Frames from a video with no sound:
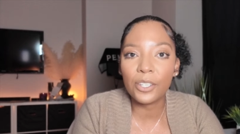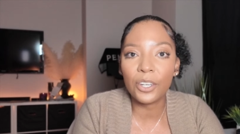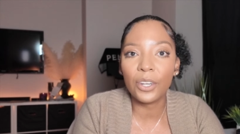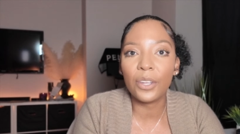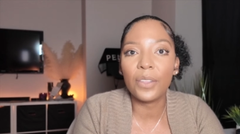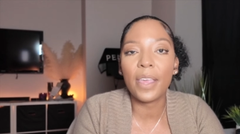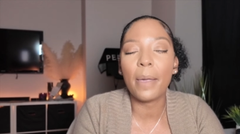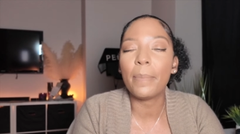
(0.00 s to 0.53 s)

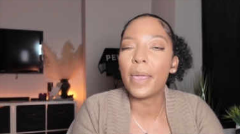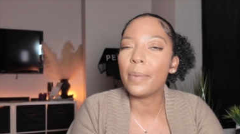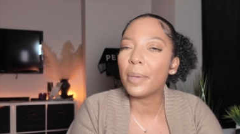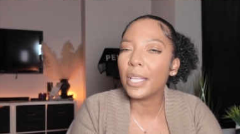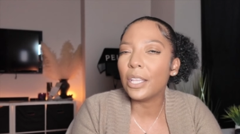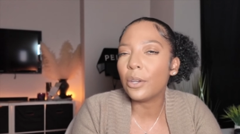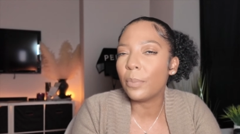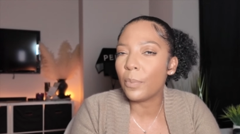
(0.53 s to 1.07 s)
journal, that may
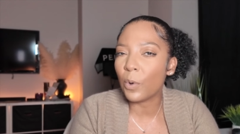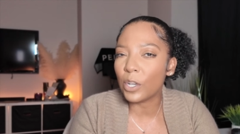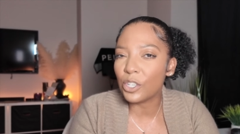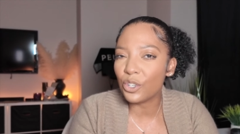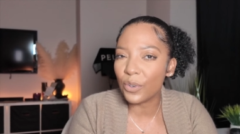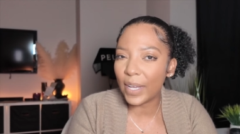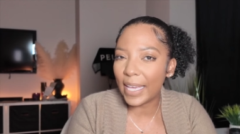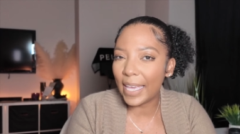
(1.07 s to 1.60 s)
be a little more
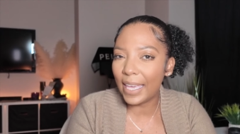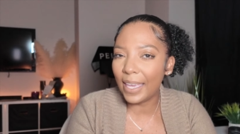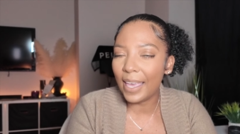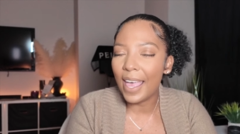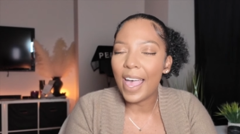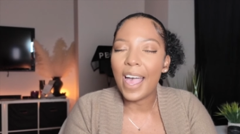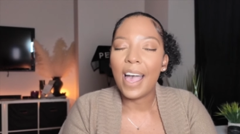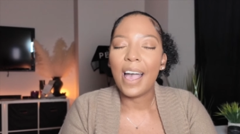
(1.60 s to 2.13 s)
tricky.